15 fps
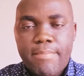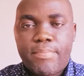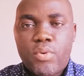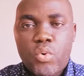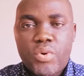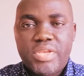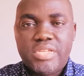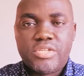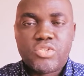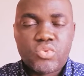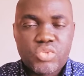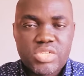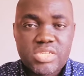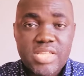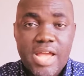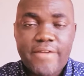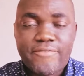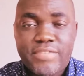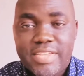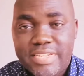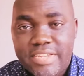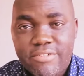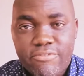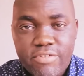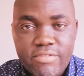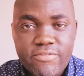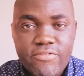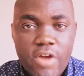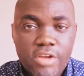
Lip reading: employees to staff their different